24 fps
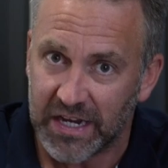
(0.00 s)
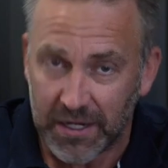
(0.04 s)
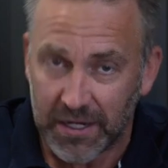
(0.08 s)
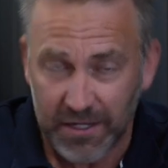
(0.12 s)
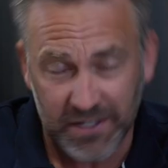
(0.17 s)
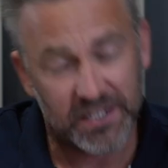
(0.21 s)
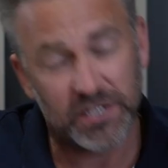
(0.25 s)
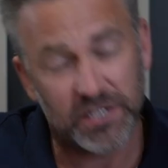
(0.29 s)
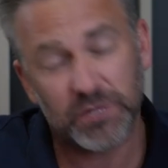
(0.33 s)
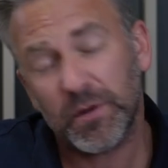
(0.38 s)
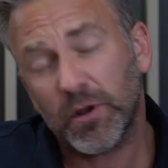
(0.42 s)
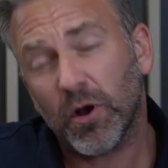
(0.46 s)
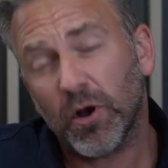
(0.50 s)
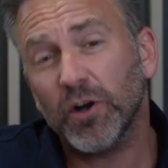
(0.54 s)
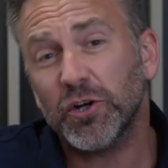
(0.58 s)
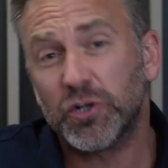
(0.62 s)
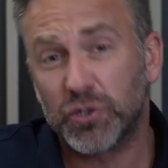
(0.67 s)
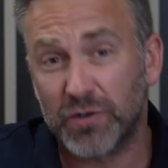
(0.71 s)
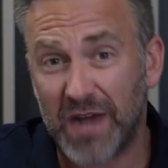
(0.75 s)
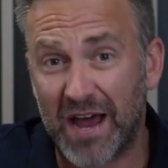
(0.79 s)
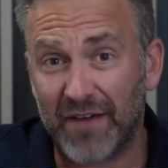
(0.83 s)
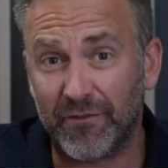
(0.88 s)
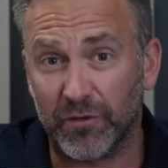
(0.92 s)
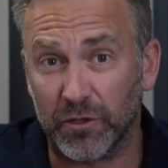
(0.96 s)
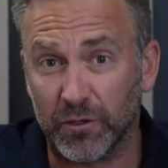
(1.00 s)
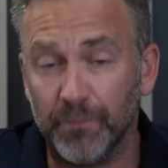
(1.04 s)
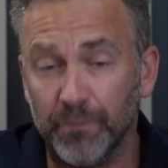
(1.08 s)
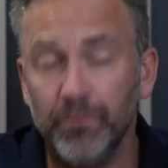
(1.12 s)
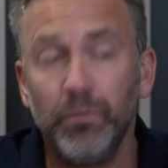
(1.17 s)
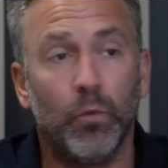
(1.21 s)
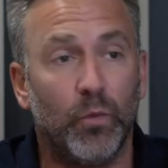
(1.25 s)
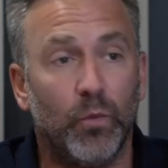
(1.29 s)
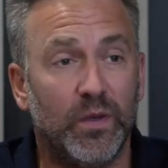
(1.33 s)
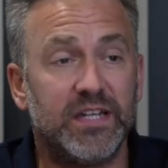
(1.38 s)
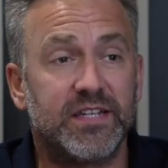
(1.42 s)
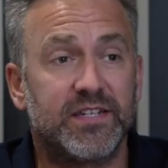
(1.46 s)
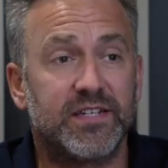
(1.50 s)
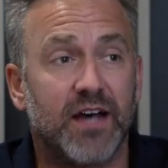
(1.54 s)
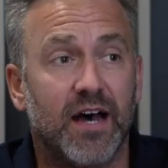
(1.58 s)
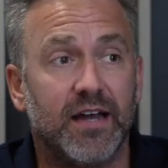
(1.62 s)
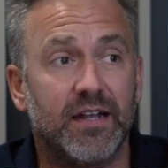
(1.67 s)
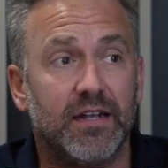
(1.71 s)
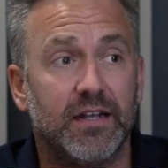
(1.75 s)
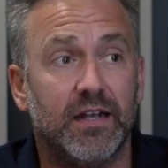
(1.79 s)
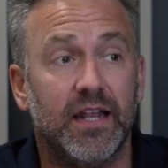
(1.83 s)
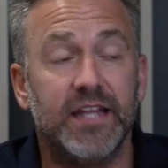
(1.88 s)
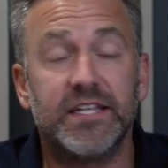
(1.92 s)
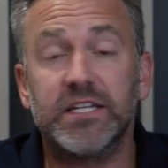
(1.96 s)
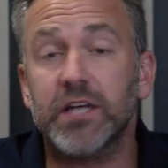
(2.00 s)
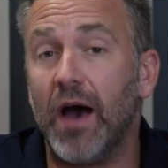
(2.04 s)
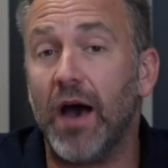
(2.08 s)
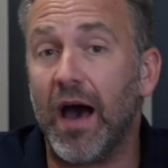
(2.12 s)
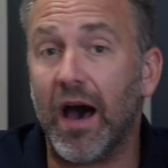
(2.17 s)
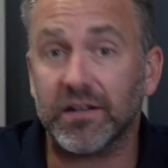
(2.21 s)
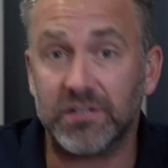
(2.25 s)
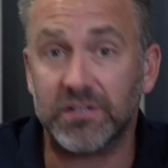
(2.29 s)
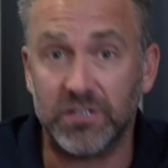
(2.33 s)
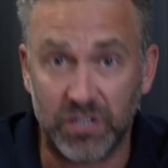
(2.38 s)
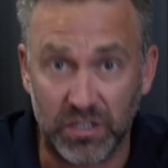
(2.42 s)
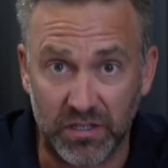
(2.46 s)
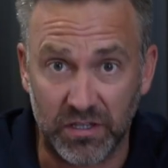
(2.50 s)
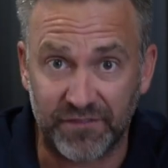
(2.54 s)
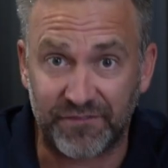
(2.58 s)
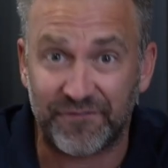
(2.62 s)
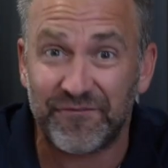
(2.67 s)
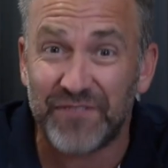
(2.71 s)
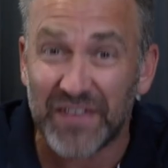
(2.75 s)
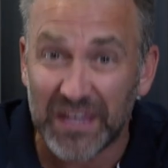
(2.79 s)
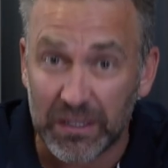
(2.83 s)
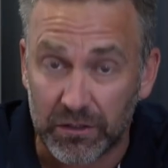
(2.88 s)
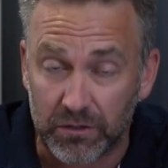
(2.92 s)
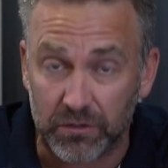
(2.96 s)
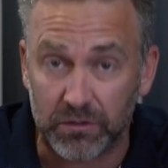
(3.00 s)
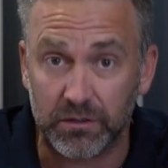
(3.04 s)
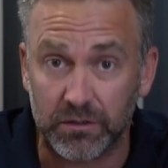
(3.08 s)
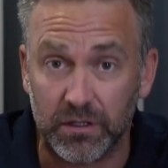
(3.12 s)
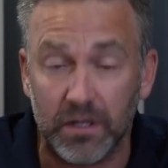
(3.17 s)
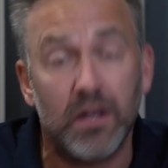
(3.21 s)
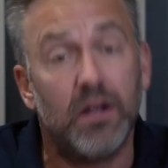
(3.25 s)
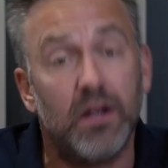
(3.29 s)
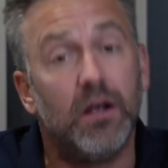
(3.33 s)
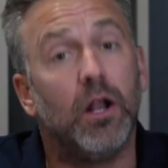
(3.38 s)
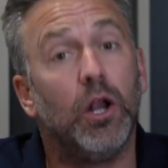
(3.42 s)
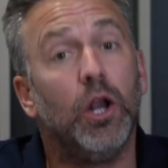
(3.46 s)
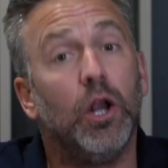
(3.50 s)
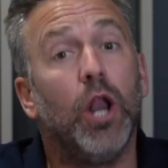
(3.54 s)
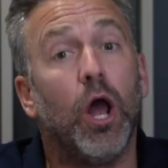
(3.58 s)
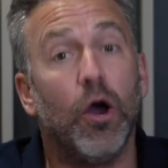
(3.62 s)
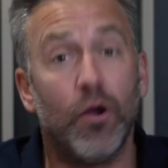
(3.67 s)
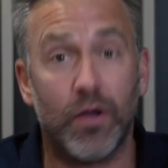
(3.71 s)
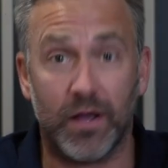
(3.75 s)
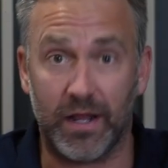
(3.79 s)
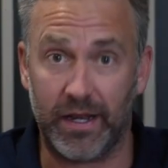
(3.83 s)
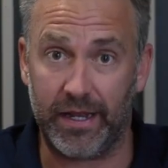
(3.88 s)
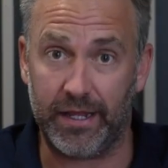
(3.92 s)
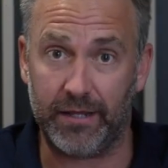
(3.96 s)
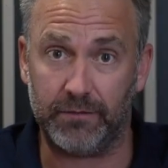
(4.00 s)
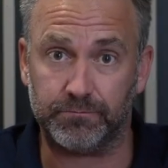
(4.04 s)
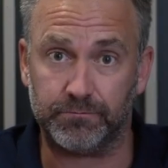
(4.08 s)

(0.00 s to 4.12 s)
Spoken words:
Since we can't travel, we decided let's go out into the field locally.